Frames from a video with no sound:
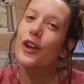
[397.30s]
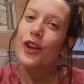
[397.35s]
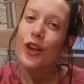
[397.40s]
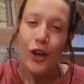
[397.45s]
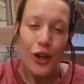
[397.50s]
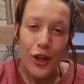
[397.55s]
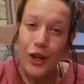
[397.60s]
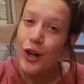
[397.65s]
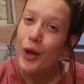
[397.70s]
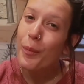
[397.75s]

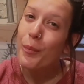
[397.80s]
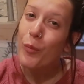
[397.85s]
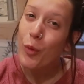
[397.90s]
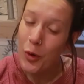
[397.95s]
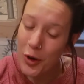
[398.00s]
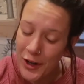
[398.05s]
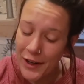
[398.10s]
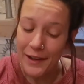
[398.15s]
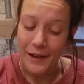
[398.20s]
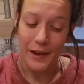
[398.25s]
Good
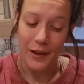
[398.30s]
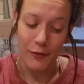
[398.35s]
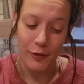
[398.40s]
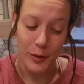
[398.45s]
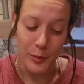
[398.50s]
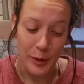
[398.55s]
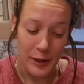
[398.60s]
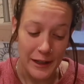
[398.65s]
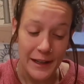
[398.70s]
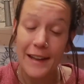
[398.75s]
morning,
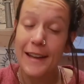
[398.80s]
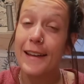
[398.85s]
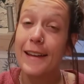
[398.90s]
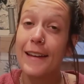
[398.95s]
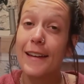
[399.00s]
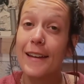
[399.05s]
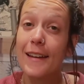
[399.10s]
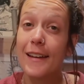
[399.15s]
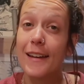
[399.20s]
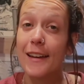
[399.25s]
everybody.
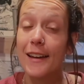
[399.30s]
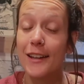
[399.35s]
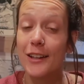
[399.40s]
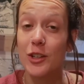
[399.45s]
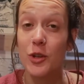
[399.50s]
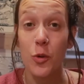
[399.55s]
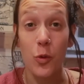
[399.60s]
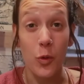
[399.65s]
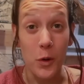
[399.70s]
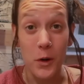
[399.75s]

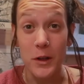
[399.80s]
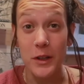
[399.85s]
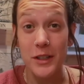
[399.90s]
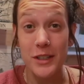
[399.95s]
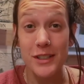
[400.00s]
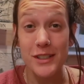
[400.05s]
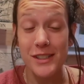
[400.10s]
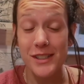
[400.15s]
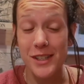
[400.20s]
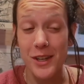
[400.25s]
New
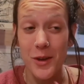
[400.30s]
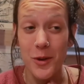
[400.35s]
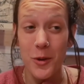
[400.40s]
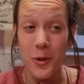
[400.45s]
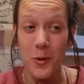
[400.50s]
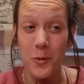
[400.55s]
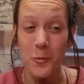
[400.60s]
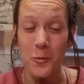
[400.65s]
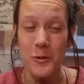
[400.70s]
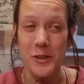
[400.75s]
Orleans
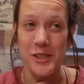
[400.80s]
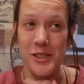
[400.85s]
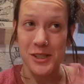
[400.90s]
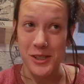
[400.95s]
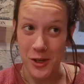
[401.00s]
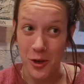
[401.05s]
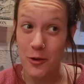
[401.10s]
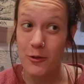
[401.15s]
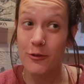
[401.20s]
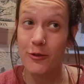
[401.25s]
was
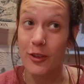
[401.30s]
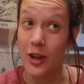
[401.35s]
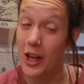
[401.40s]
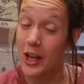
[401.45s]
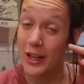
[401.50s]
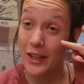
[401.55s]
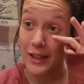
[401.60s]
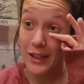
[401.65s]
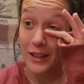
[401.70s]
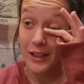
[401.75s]
so
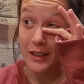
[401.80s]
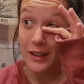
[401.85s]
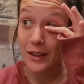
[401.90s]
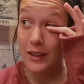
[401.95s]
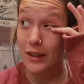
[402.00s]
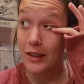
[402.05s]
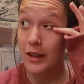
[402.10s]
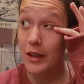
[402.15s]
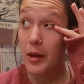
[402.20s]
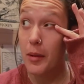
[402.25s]
fun,
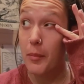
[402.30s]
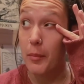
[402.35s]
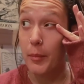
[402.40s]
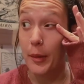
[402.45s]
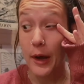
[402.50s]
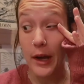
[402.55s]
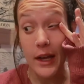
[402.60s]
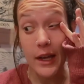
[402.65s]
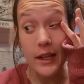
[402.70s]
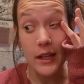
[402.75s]

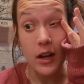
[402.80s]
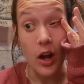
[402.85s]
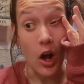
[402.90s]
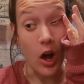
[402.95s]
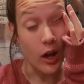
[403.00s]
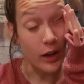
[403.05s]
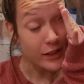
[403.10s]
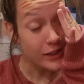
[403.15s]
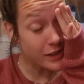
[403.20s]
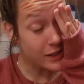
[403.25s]
but
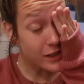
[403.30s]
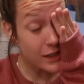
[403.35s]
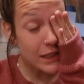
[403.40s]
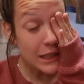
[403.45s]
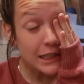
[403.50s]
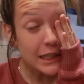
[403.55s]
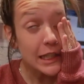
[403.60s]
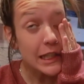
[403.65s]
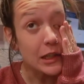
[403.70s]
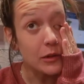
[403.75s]

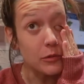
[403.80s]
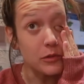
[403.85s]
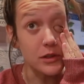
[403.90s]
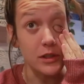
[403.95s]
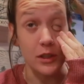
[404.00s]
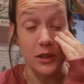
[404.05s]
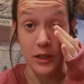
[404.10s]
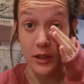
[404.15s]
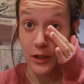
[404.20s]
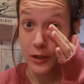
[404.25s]
honestly, it was
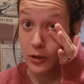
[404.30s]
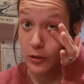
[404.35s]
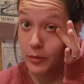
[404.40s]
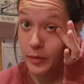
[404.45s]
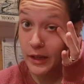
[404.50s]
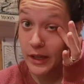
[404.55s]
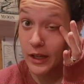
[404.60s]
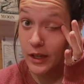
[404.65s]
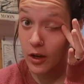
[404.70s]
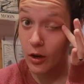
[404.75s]
a little
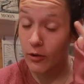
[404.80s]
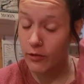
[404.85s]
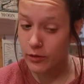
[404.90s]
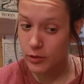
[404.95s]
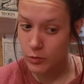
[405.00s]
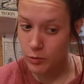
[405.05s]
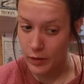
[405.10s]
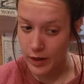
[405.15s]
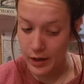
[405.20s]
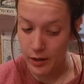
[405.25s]
bit
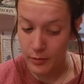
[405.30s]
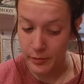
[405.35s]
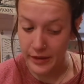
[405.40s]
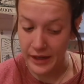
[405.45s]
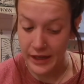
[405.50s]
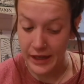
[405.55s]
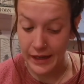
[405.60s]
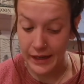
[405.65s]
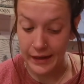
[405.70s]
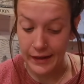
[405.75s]

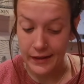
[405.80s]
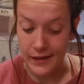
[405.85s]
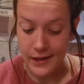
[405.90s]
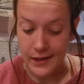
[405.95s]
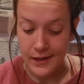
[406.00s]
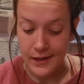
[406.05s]
overwhelming.